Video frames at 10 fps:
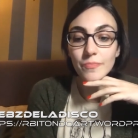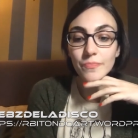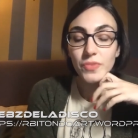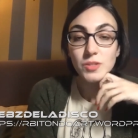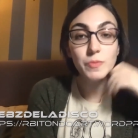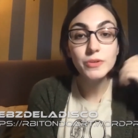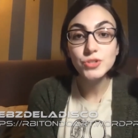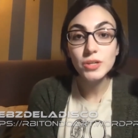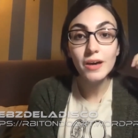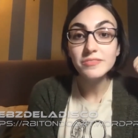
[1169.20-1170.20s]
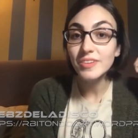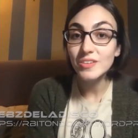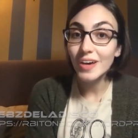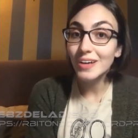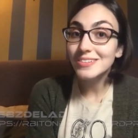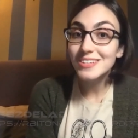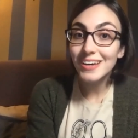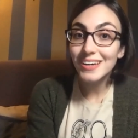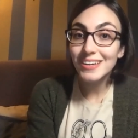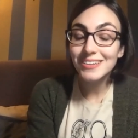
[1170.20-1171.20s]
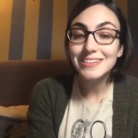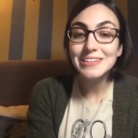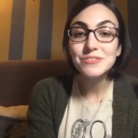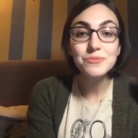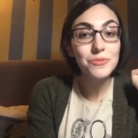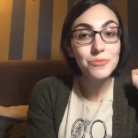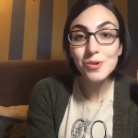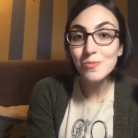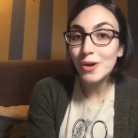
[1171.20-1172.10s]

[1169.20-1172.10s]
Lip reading: Especially, I have Faye Valentine, one of my